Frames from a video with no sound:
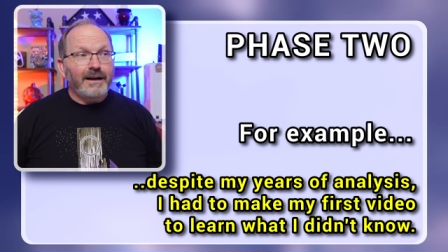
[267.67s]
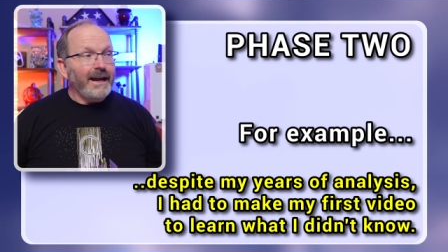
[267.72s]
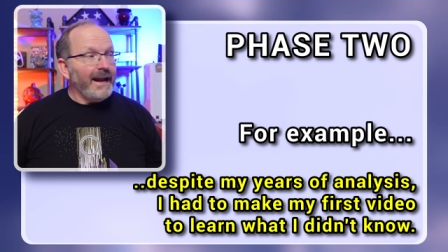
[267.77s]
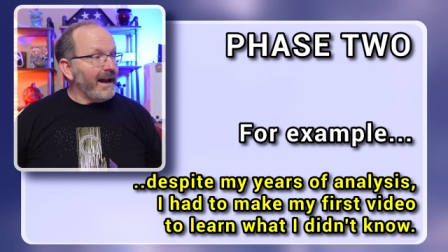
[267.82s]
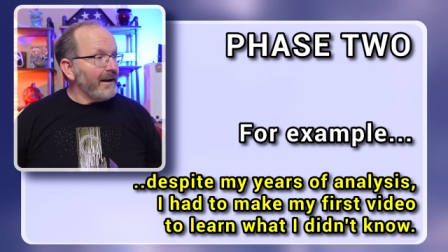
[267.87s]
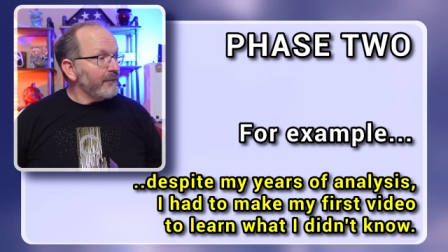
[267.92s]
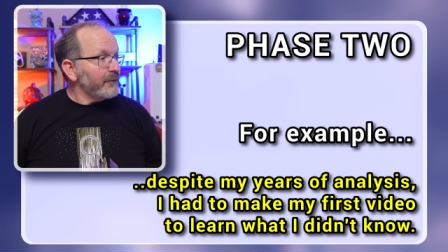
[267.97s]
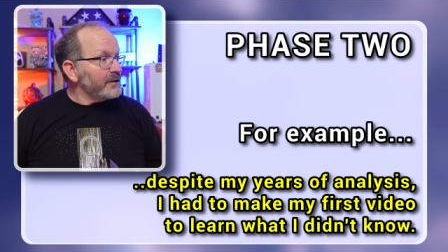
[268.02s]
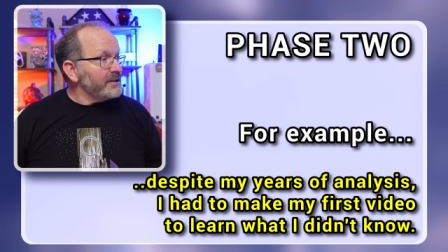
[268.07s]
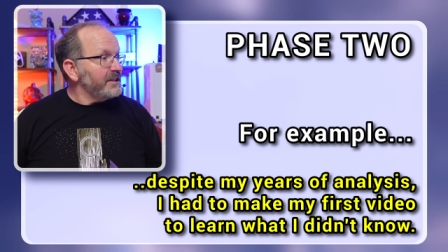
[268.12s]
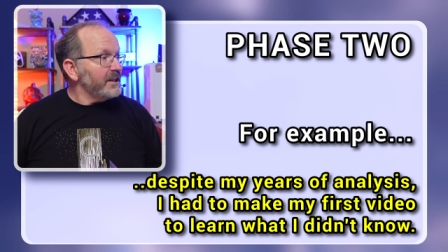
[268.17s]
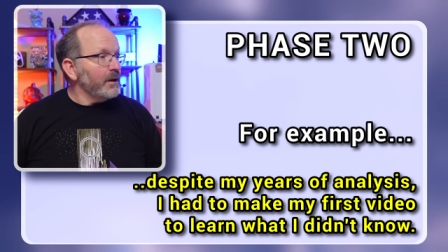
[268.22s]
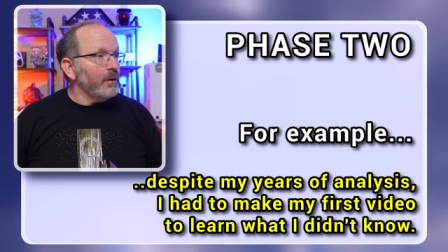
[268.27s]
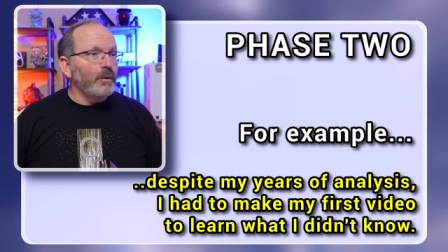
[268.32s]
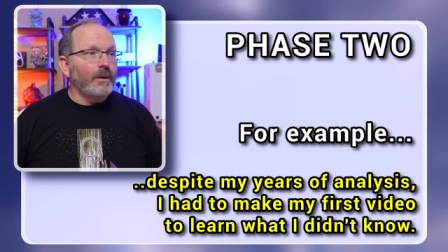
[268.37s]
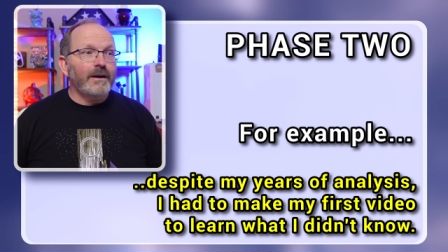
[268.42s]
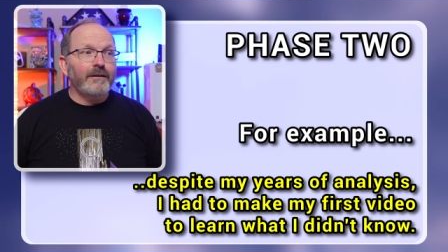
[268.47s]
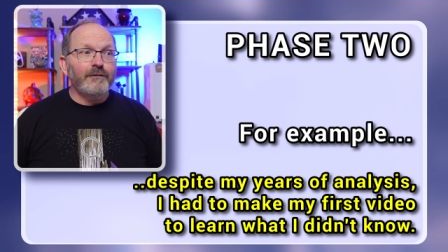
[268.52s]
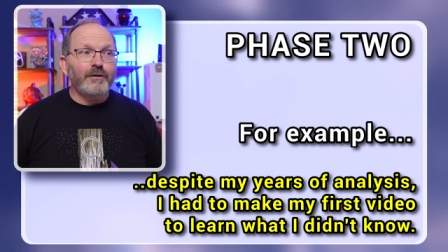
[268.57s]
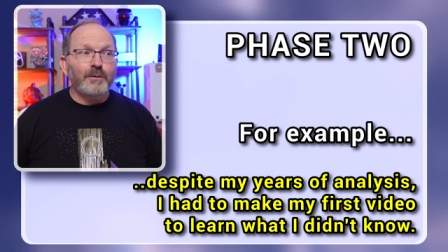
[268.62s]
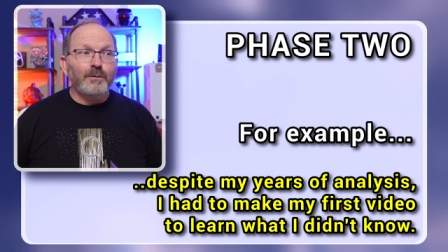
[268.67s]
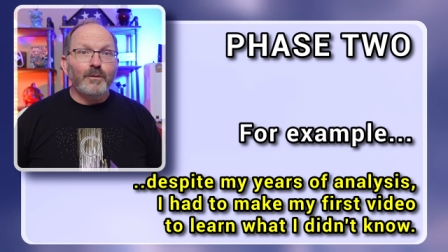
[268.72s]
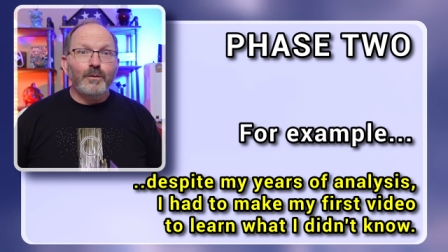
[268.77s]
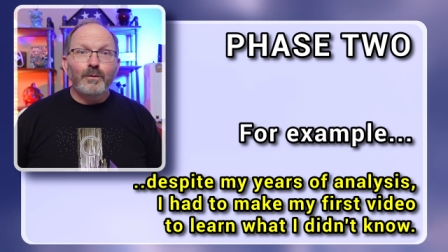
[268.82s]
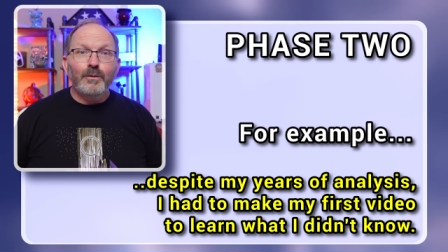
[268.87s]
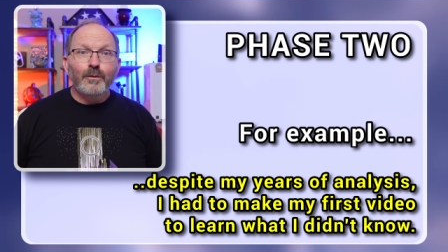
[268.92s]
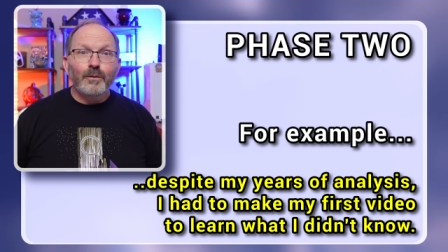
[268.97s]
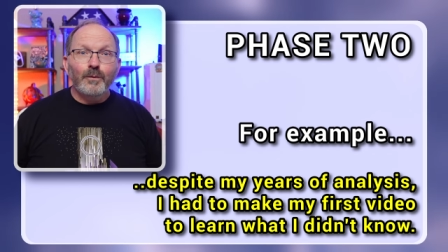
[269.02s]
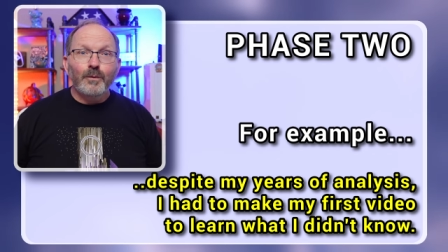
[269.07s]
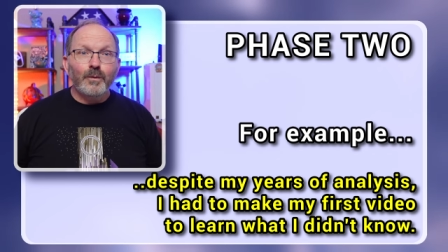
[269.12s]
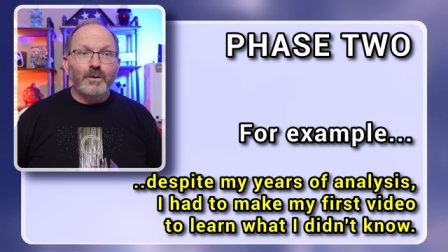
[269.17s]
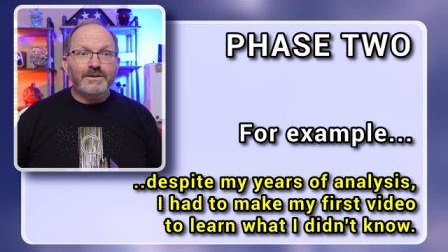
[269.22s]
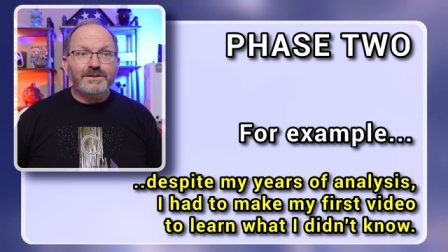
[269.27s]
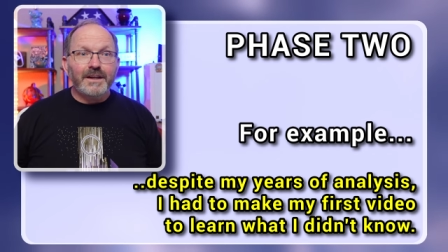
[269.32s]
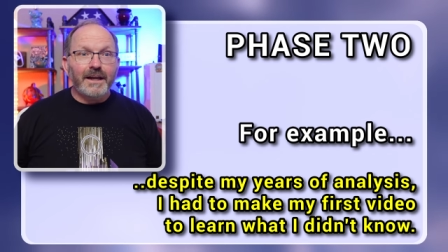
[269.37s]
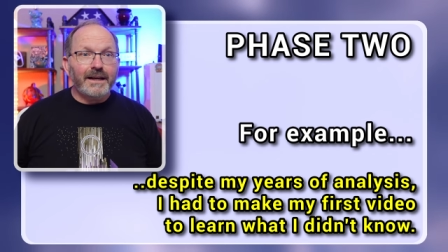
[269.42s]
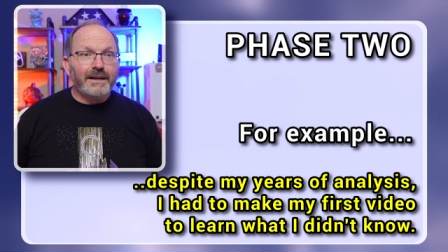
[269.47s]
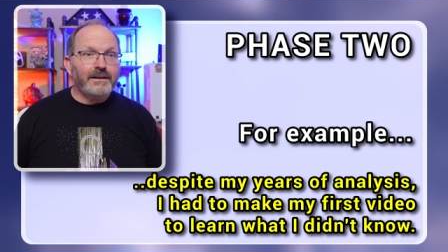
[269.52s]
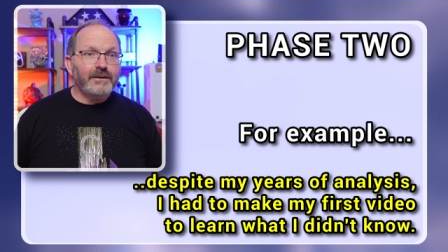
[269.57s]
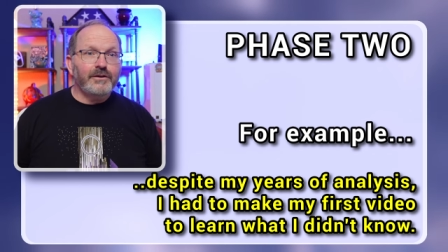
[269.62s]
every single one of them was
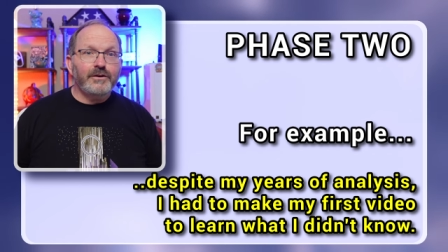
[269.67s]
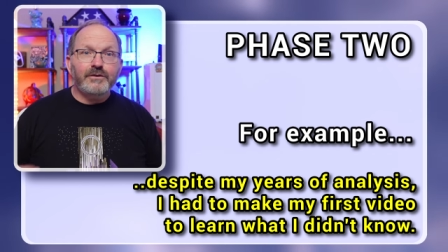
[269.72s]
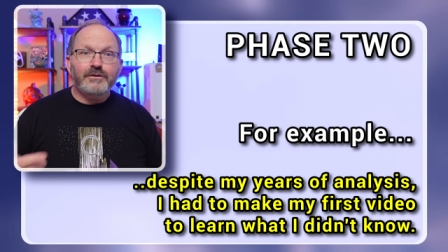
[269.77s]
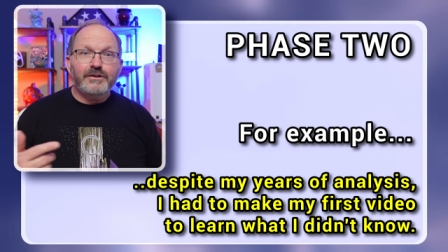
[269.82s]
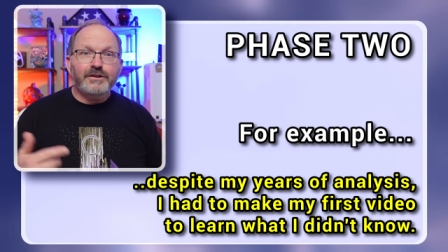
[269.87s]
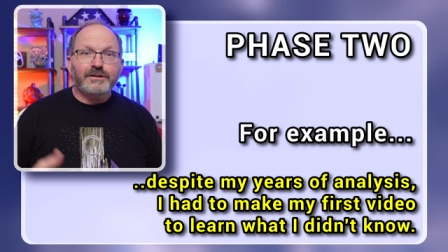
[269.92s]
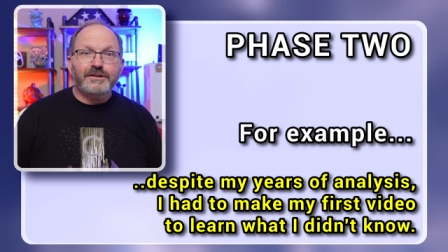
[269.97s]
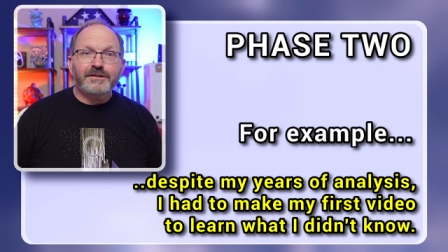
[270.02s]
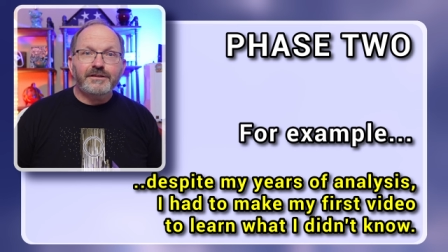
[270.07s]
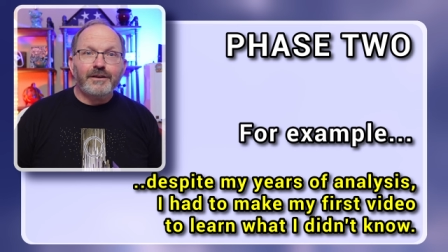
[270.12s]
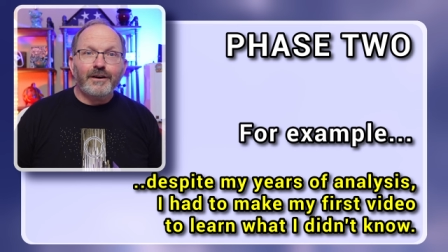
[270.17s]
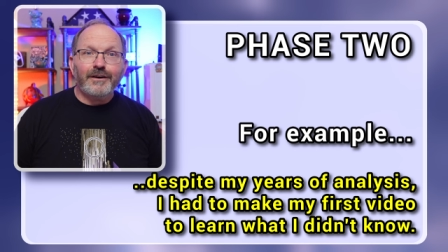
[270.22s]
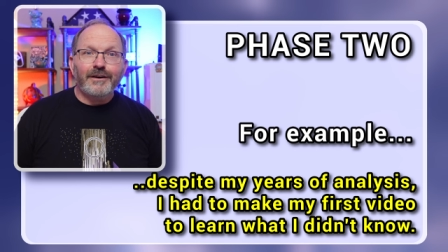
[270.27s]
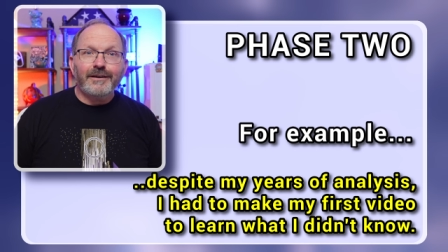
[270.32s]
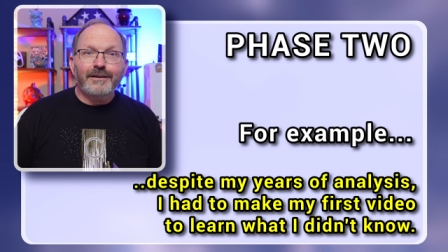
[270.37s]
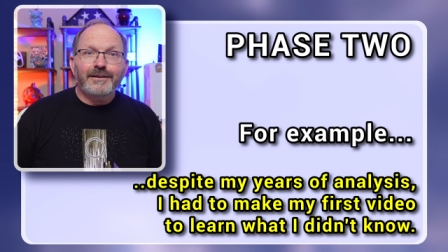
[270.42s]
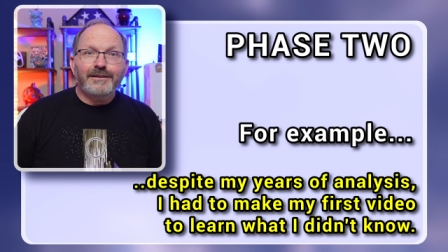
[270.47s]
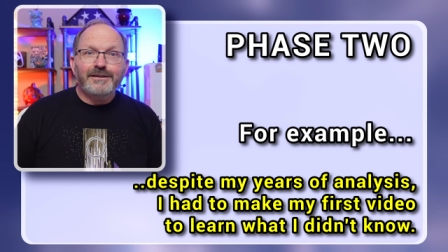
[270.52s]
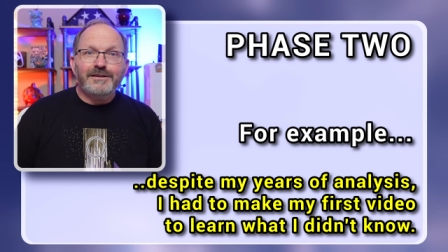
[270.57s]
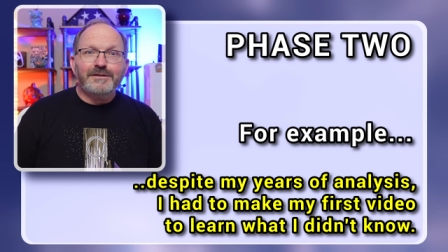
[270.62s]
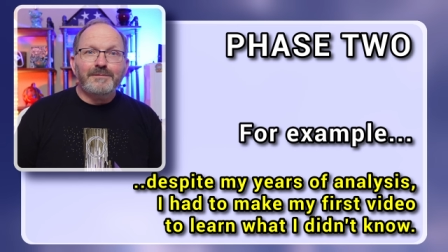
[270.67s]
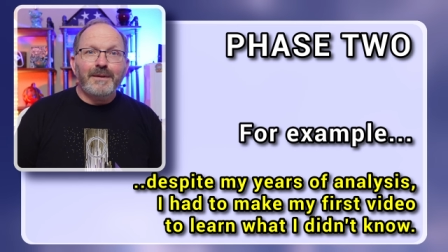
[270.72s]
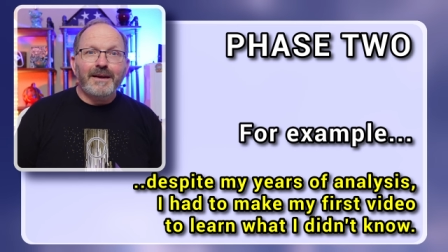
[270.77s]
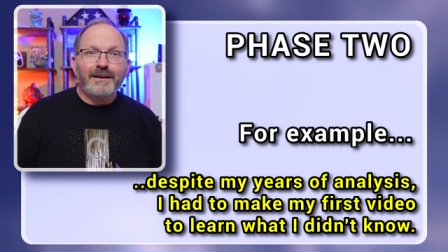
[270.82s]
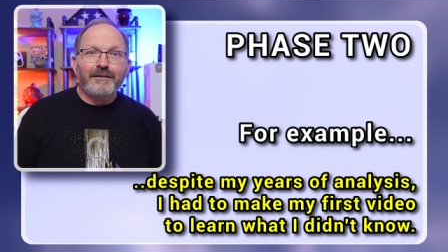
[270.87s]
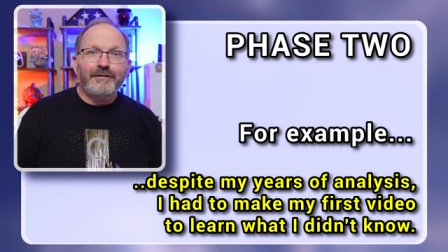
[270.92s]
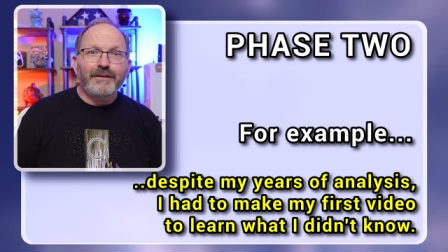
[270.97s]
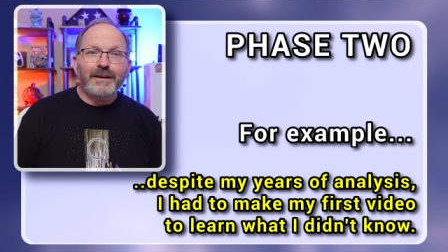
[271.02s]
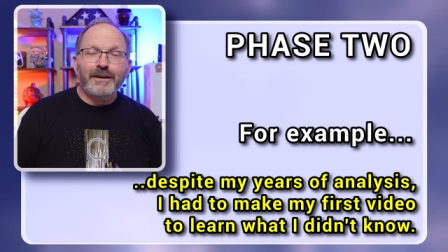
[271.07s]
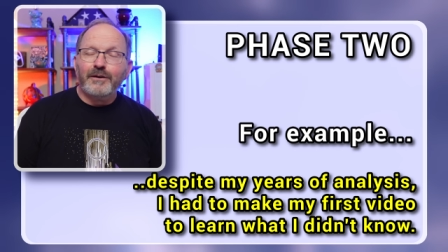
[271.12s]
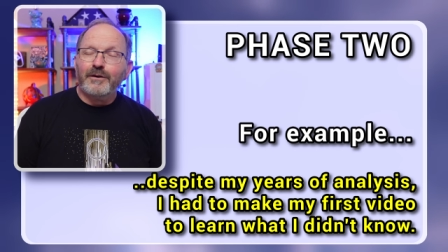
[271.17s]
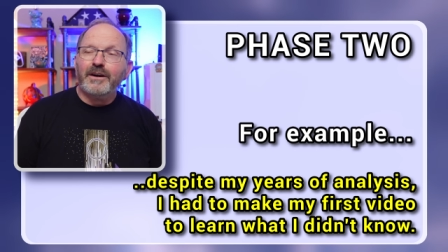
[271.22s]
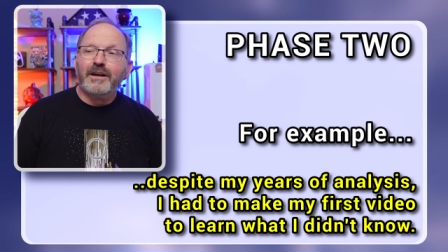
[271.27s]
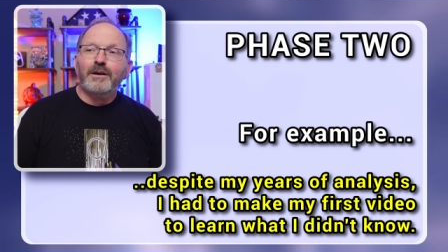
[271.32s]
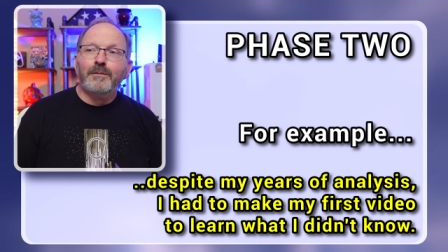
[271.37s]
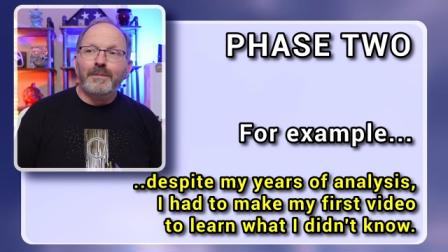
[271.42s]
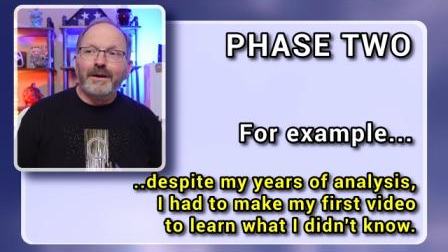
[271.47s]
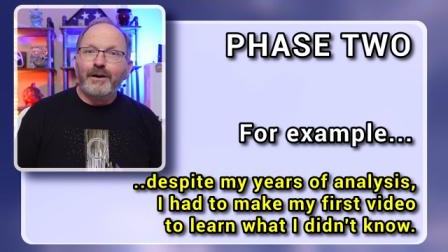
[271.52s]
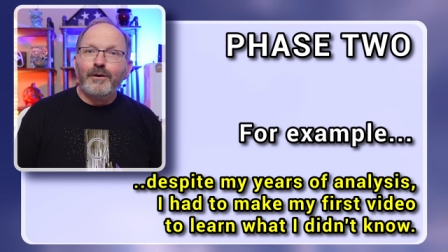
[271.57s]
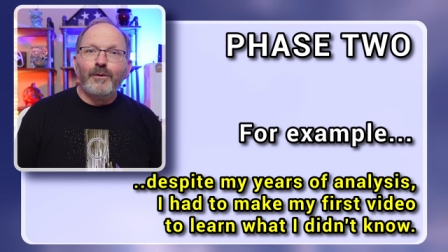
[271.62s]
like, dude, just start. Just make a video.
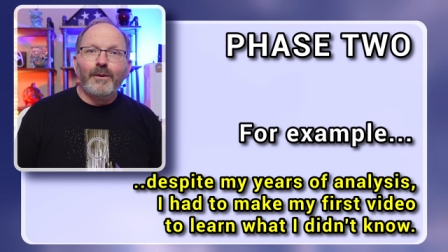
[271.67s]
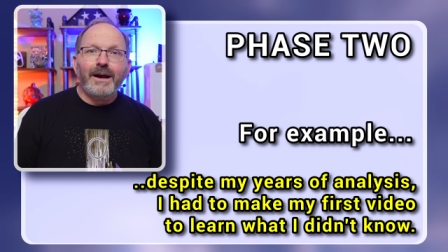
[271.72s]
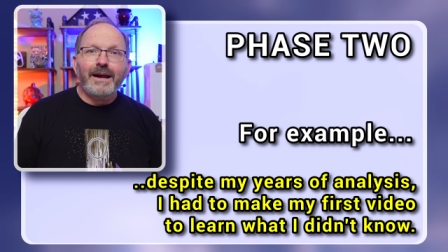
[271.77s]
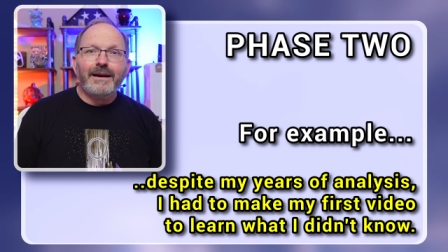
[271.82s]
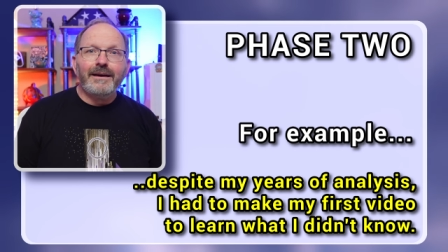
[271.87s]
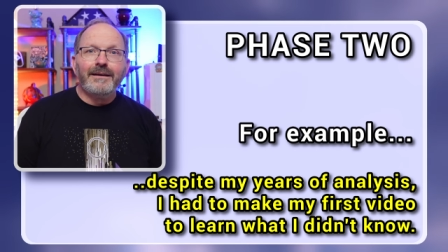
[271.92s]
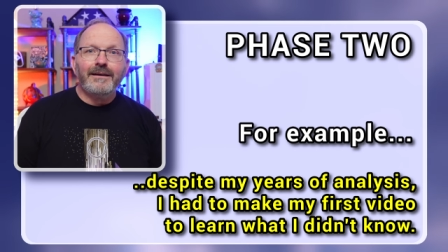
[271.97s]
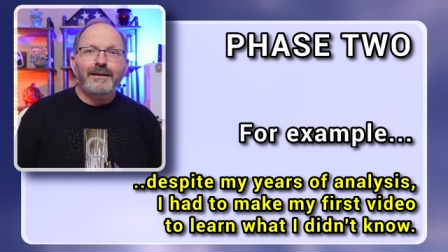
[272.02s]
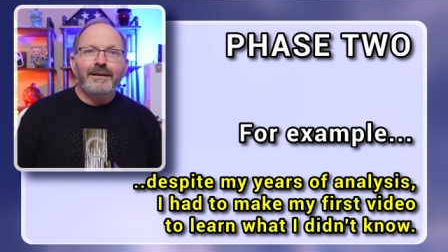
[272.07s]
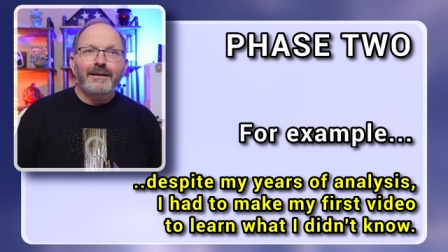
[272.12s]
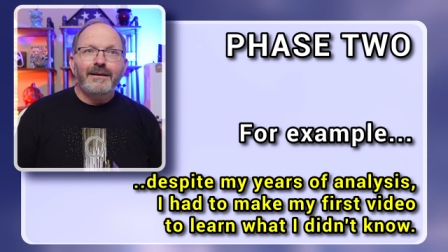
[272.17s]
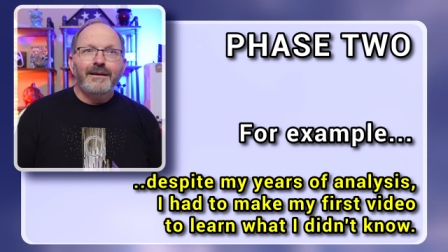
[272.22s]
It'll be great.